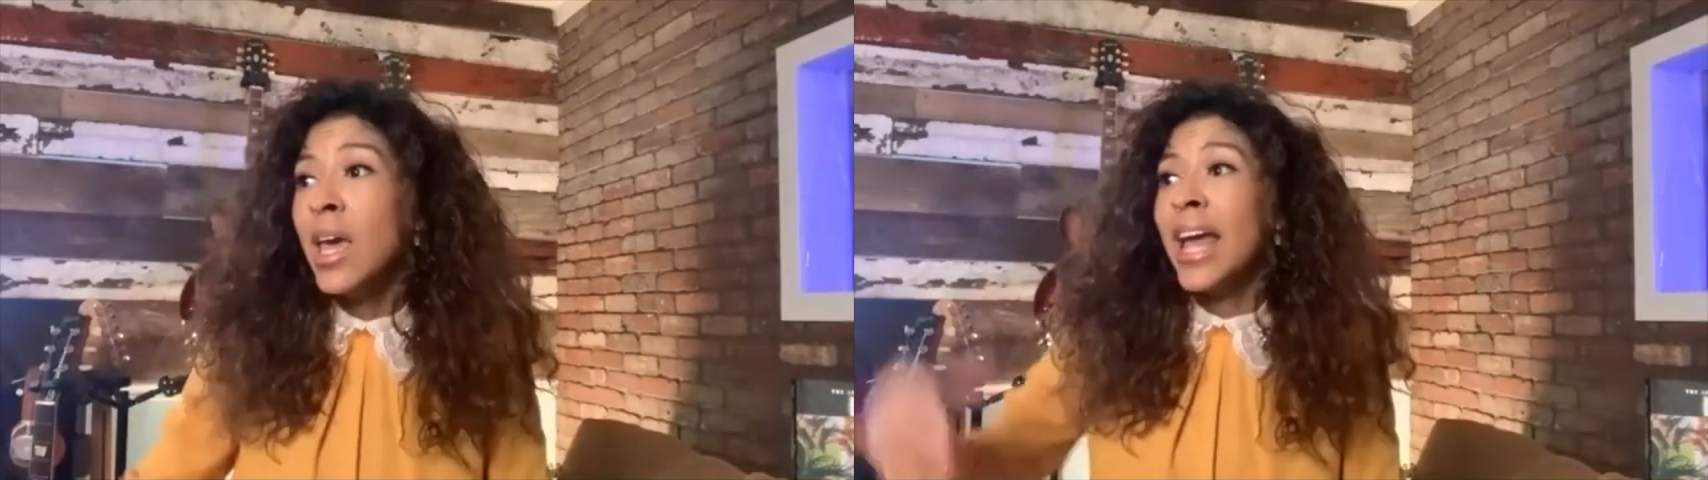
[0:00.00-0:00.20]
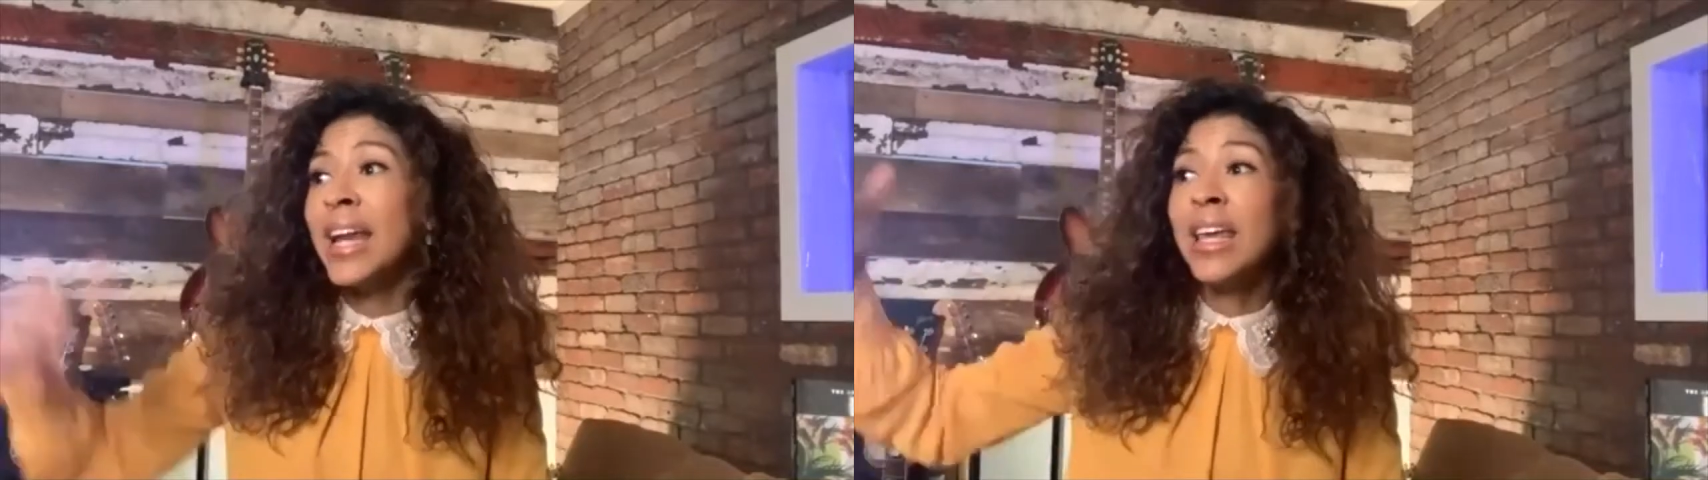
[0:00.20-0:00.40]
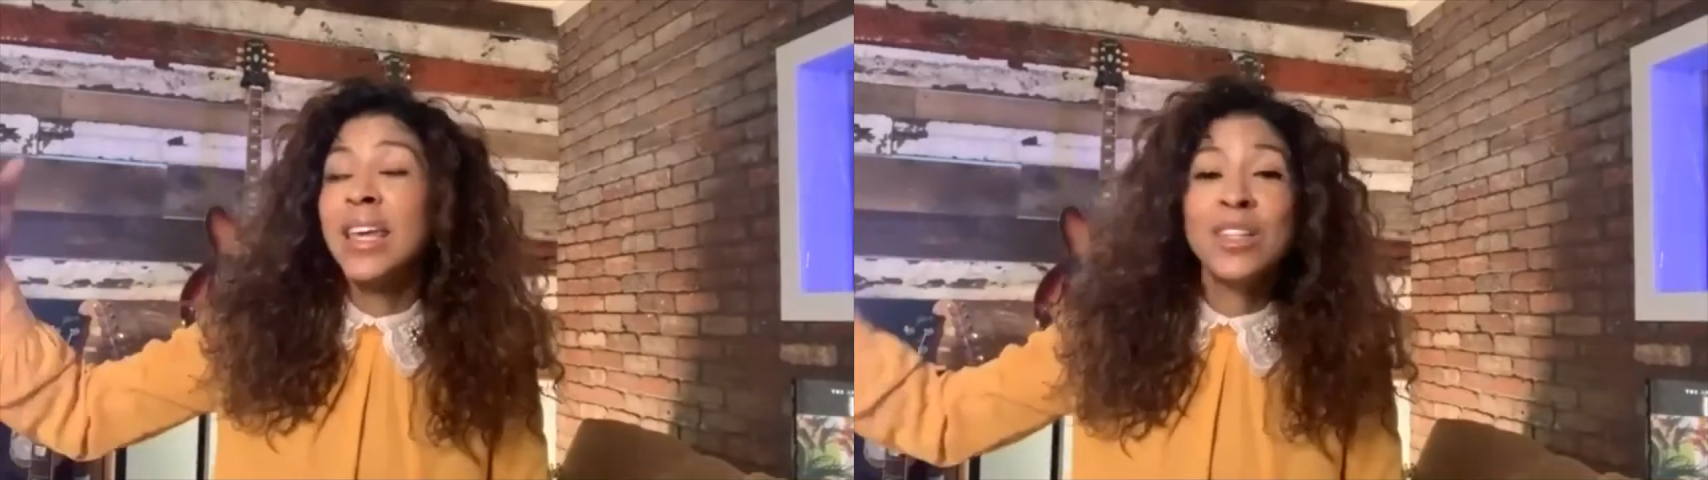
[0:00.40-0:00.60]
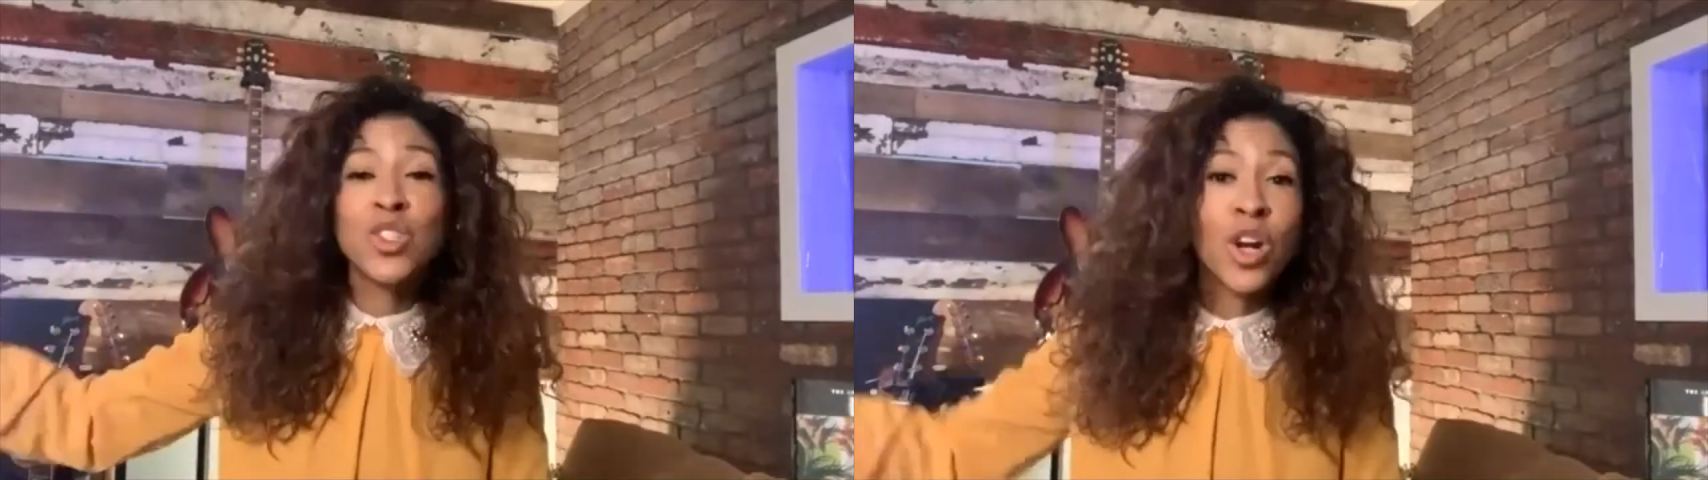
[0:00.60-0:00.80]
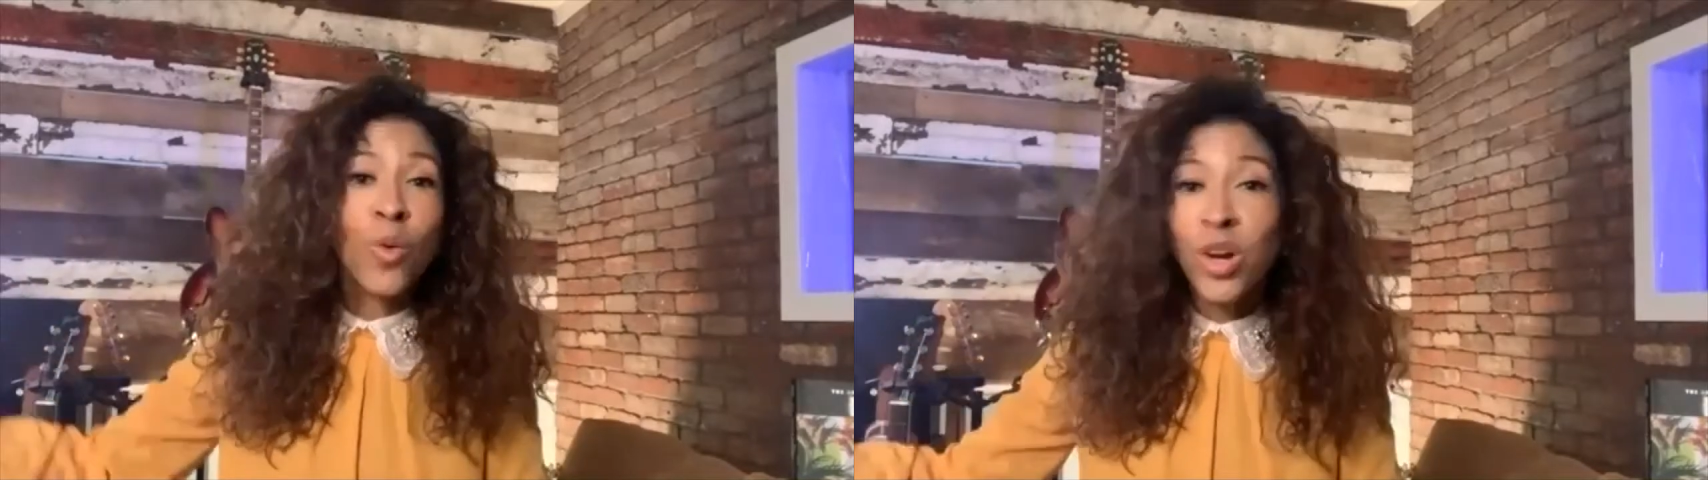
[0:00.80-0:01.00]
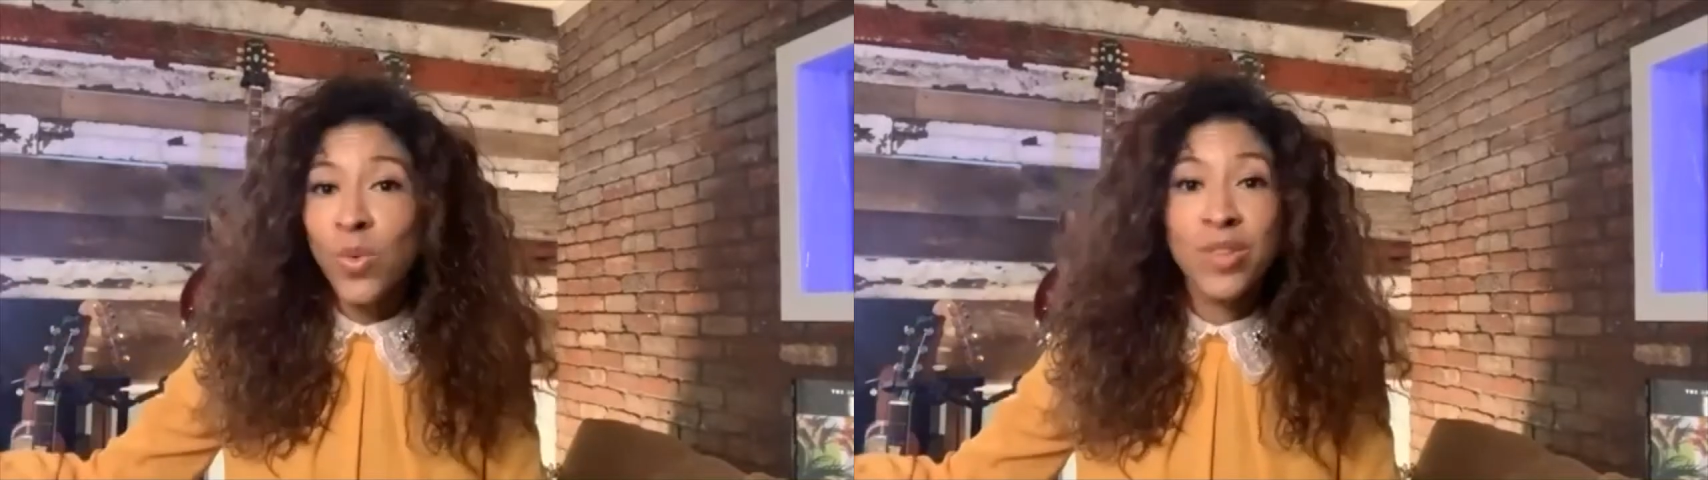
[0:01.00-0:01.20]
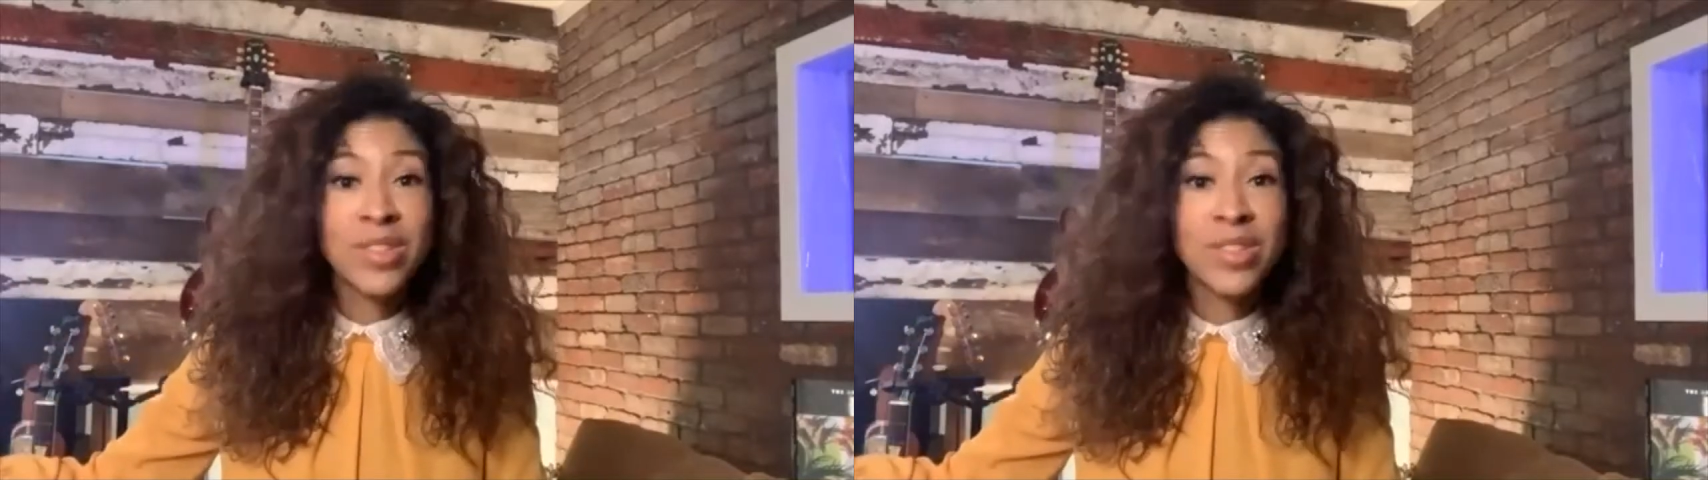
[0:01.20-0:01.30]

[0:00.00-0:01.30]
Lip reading: And he started working when he